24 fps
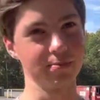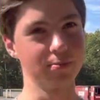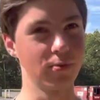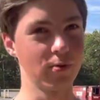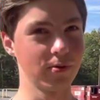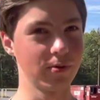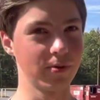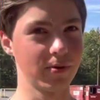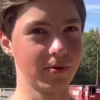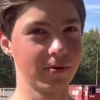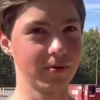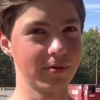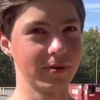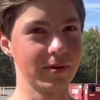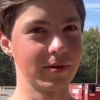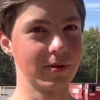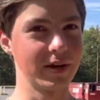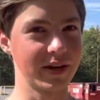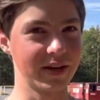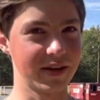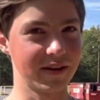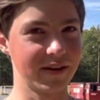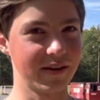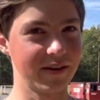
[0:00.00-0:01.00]
more loyal to
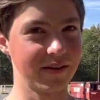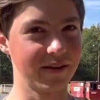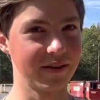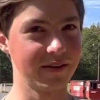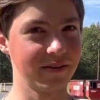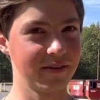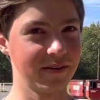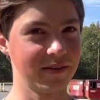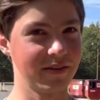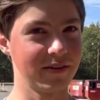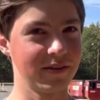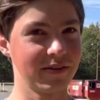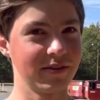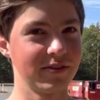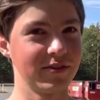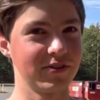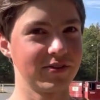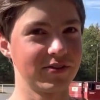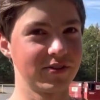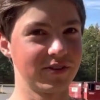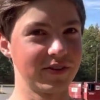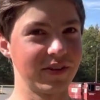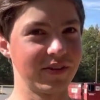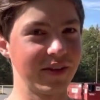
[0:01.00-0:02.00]
Nick and I.
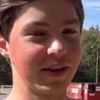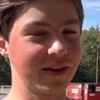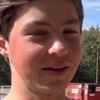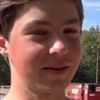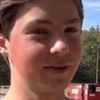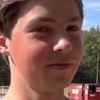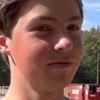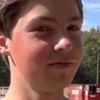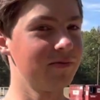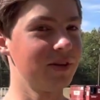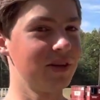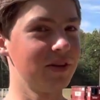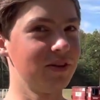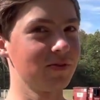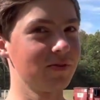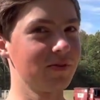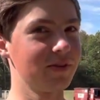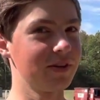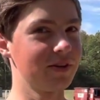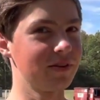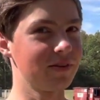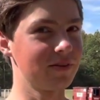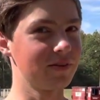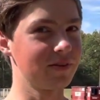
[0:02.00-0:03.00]
So then like he's
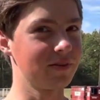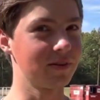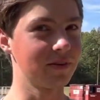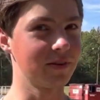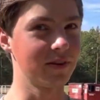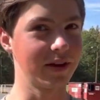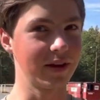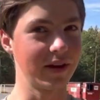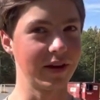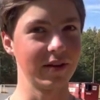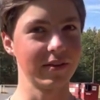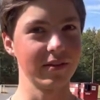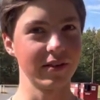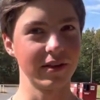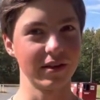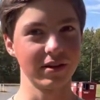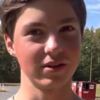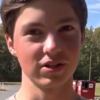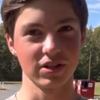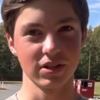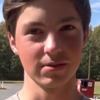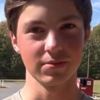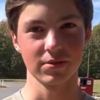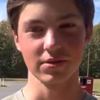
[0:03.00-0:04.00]
only gonna like Anna
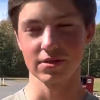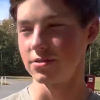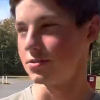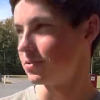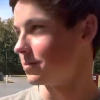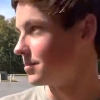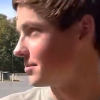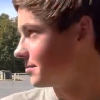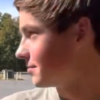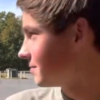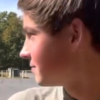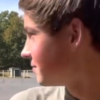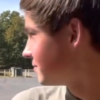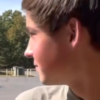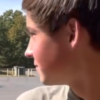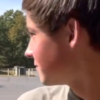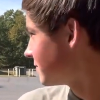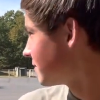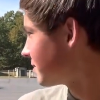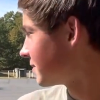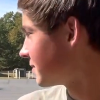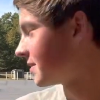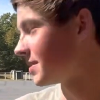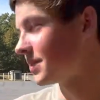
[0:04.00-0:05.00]
and James too.
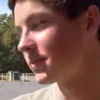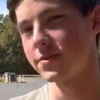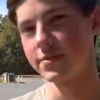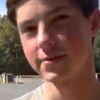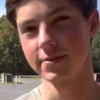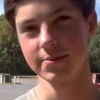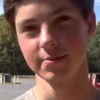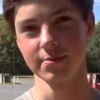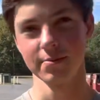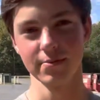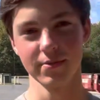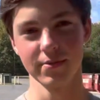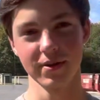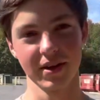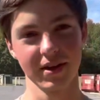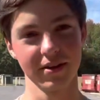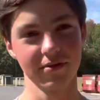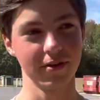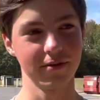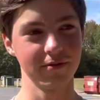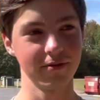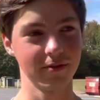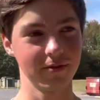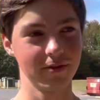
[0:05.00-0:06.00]

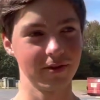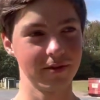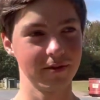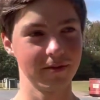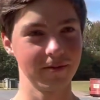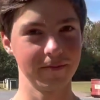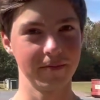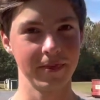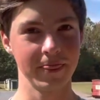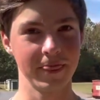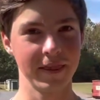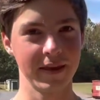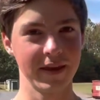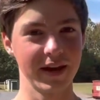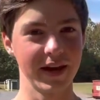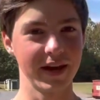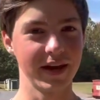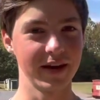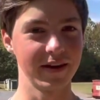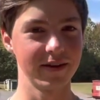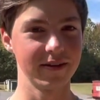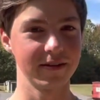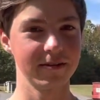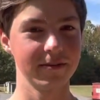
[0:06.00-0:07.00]
If I vote out
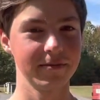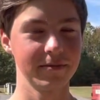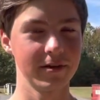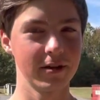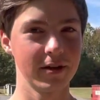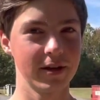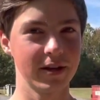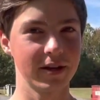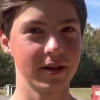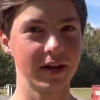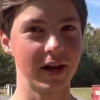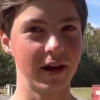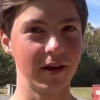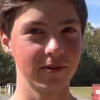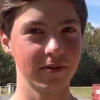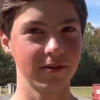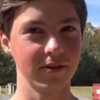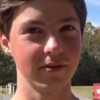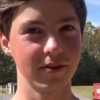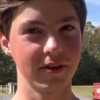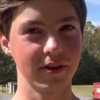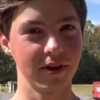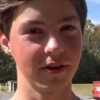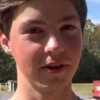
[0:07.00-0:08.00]
Anna,
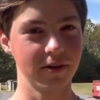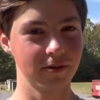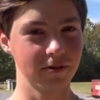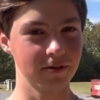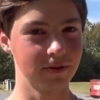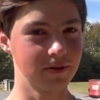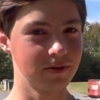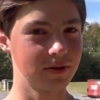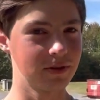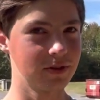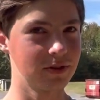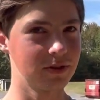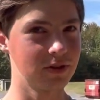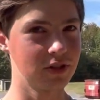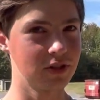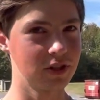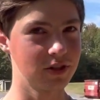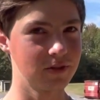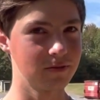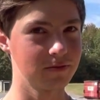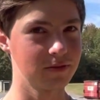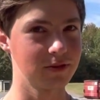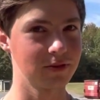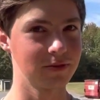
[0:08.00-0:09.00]
Caitlin, and then Eric goes to
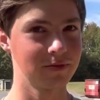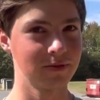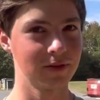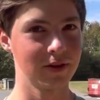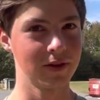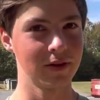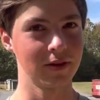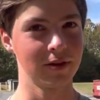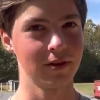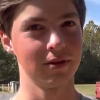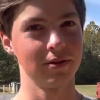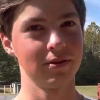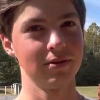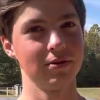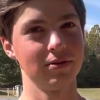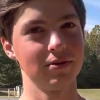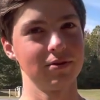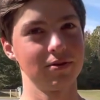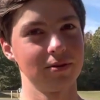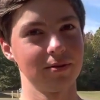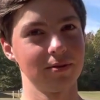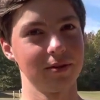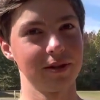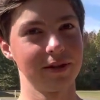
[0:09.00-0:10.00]
James.
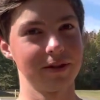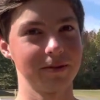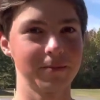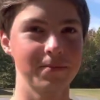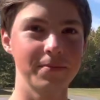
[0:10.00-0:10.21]
So like,